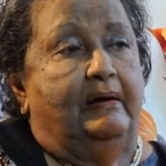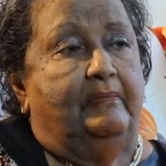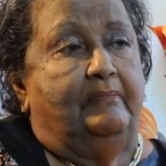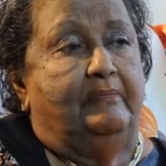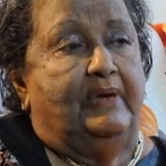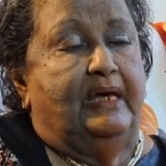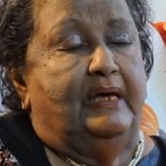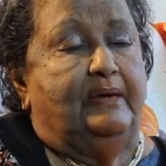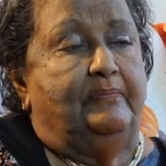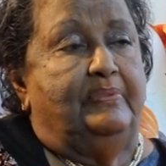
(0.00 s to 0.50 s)

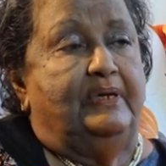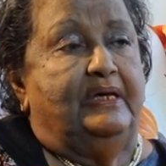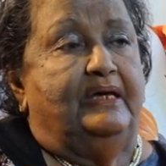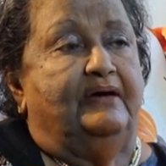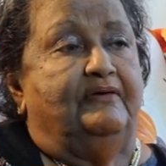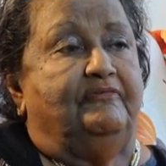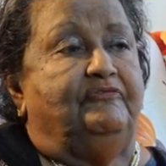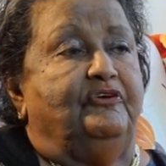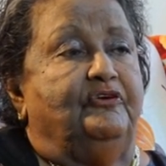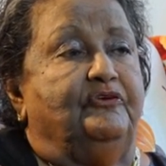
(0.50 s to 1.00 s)
maybe
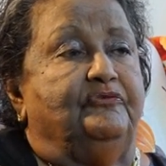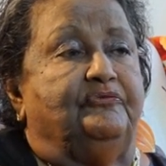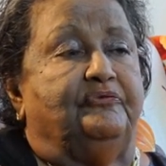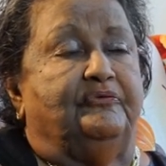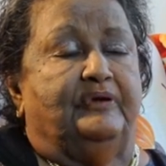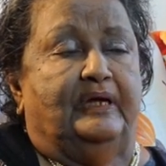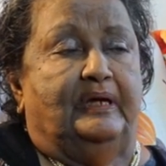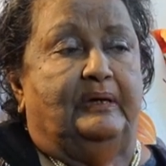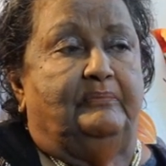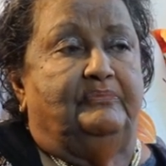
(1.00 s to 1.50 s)
a few
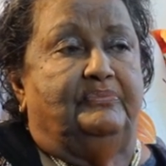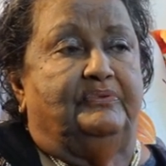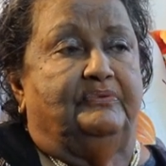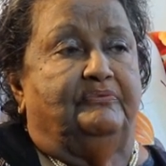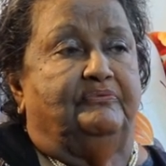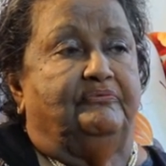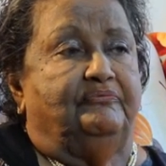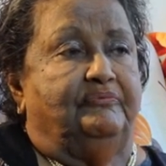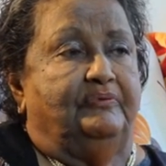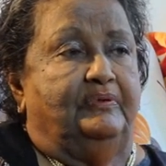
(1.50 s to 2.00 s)
frames
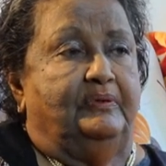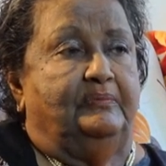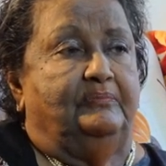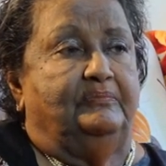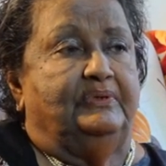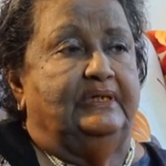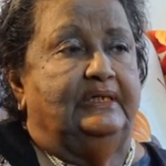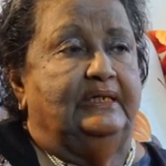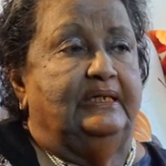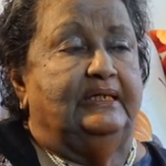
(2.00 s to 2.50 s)
of
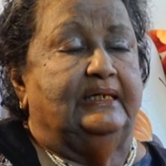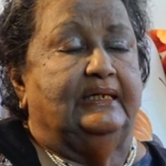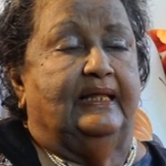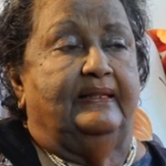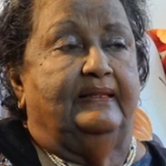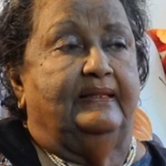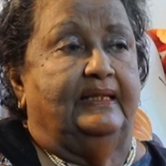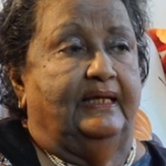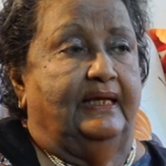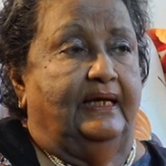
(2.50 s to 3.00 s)
films here
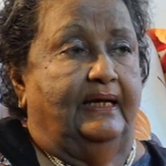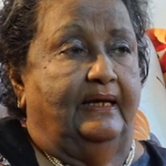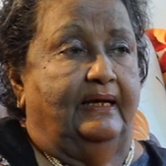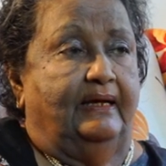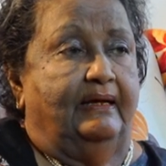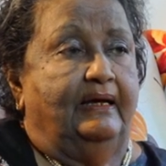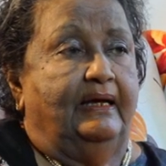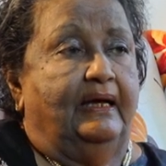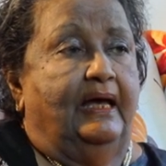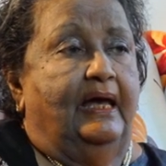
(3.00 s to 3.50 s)
and
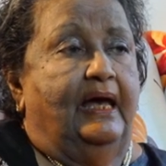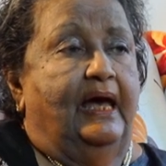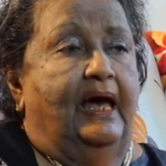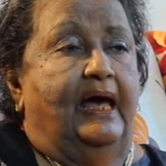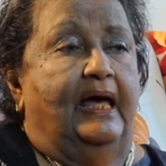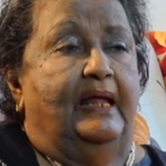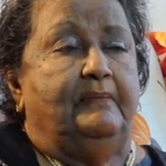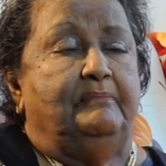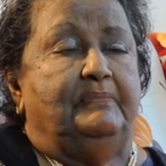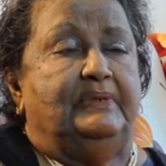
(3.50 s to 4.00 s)
there,
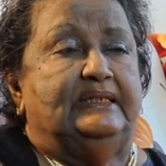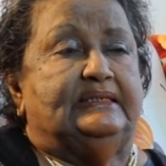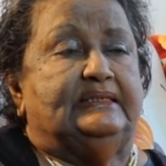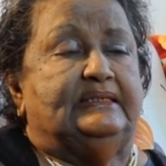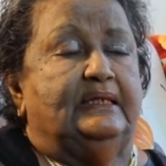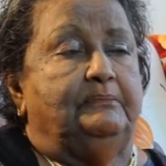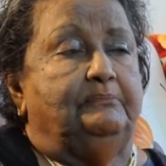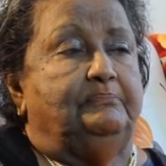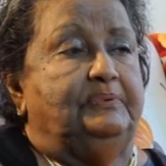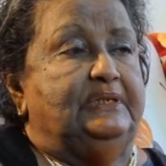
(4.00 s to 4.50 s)
and bits
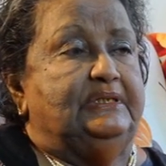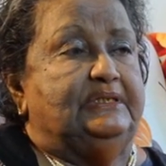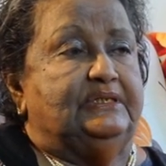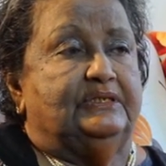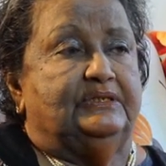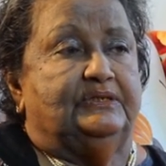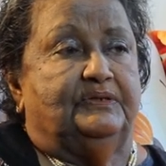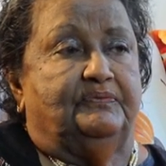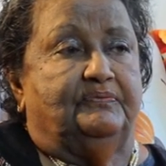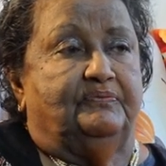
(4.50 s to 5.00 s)
and
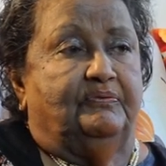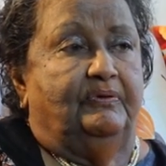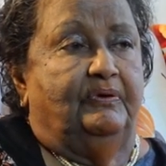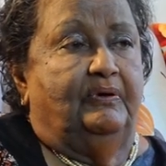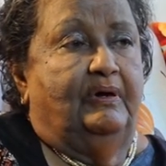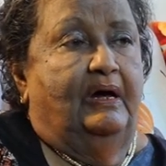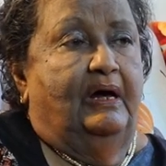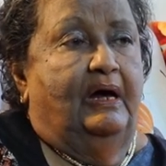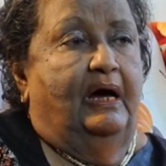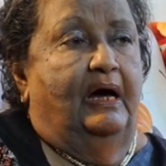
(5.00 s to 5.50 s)
pieces
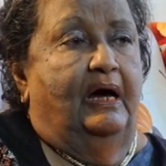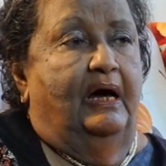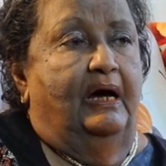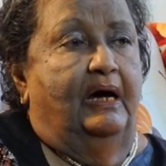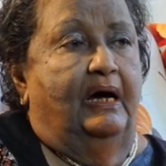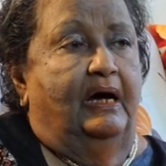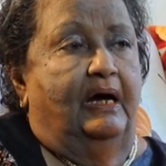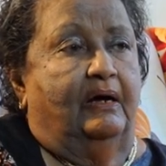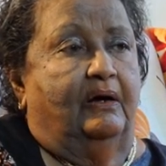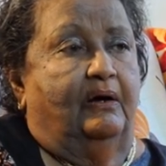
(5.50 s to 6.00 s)

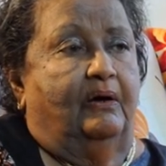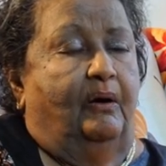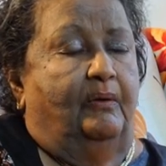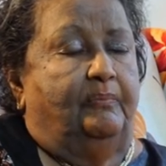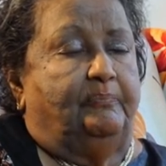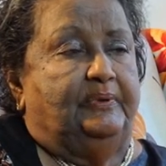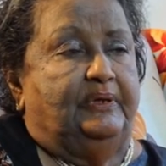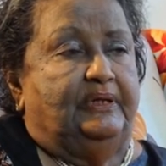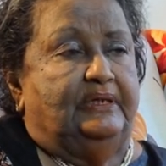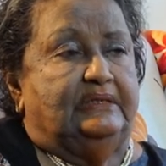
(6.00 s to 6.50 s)
of
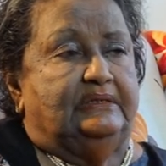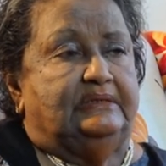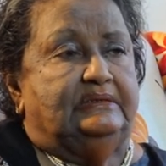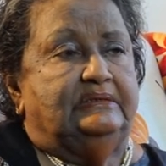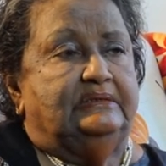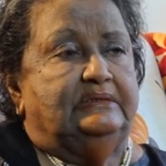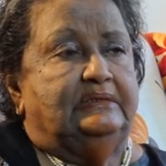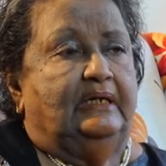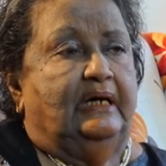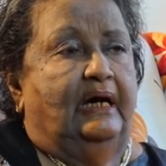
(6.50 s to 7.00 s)
copies
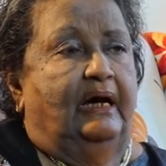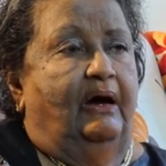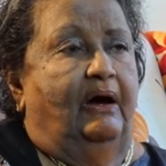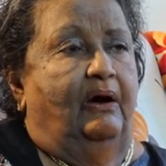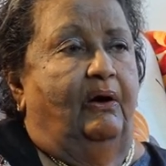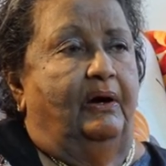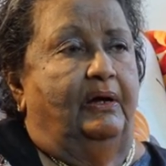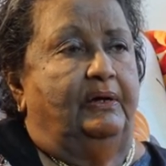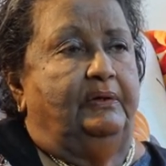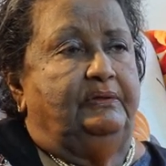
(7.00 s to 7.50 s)

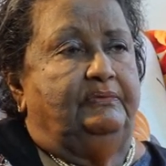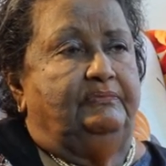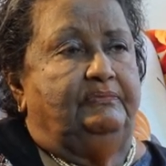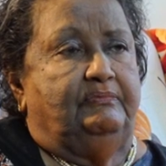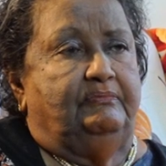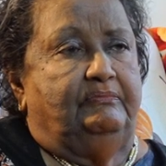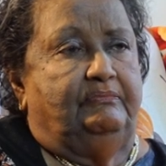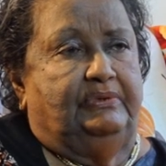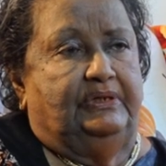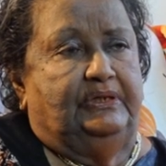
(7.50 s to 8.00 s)
on
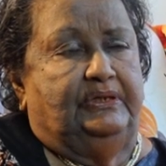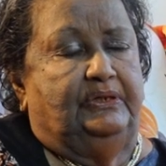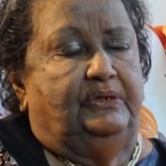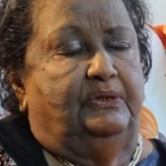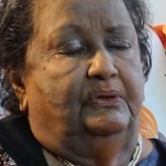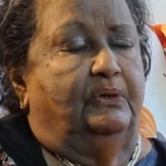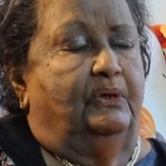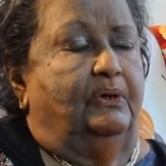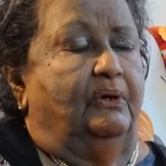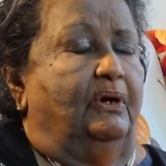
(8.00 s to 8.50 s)

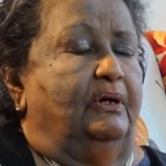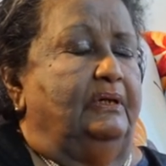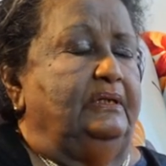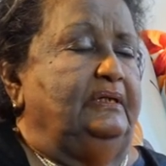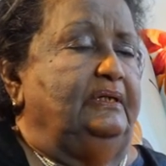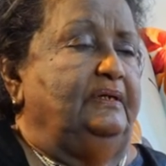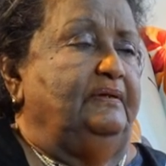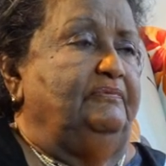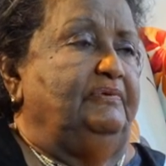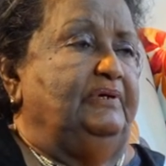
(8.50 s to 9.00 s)
video or
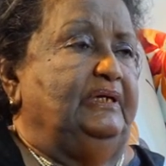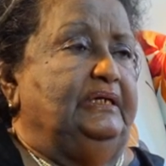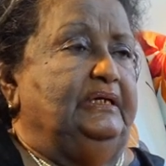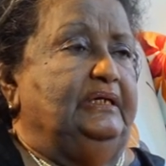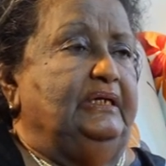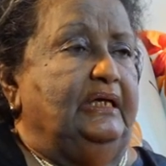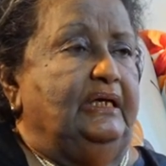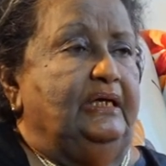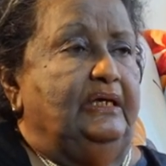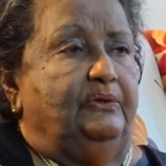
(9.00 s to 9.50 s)

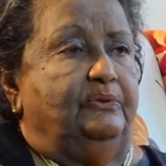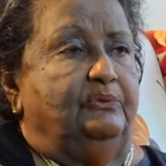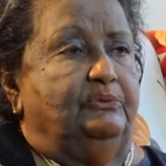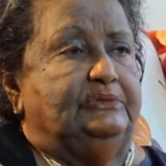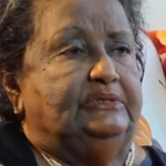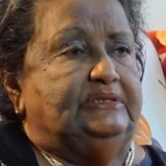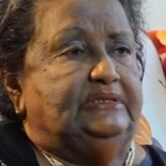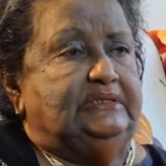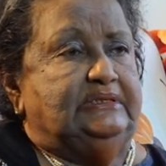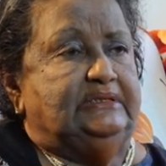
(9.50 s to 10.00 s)
DVD, you
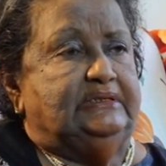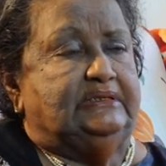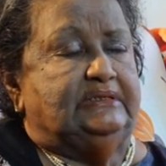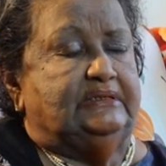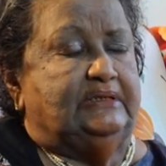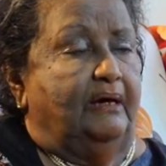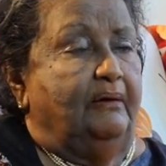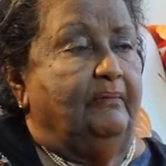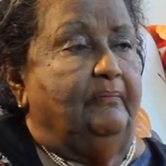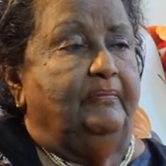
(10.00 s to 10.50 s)
see
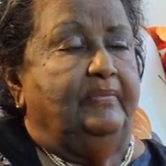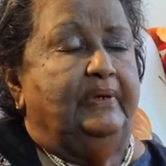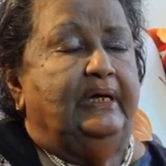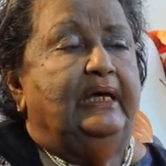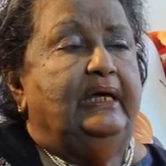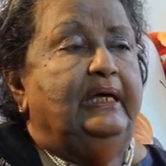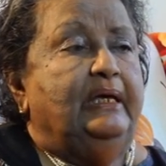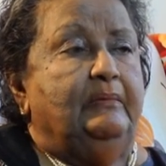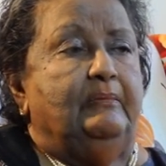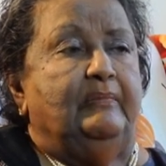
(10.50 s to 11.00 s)
some
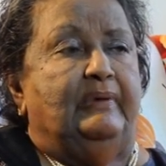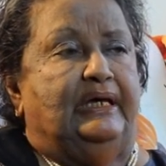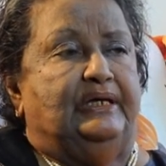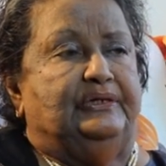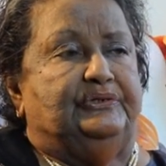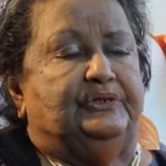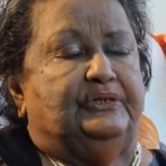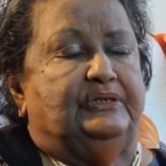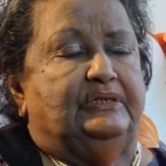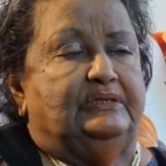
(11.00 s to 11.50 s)

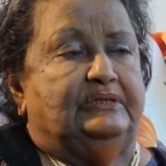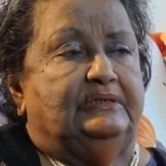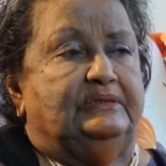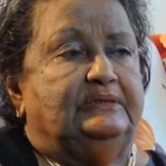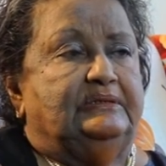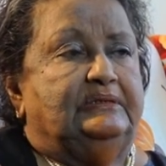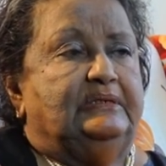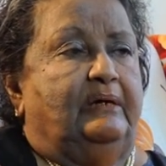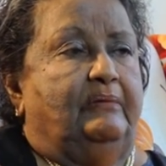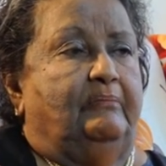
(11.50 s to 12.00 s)
images,
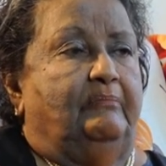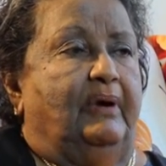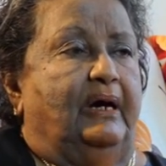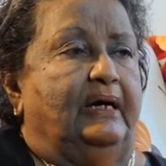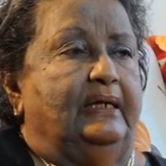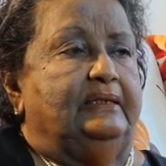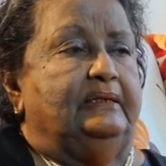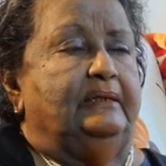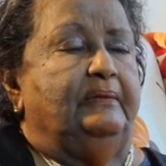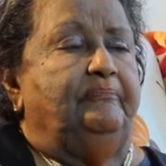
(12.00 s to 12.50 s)

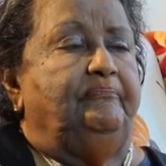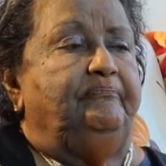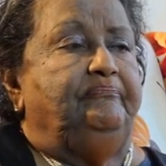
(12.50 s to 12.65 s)
but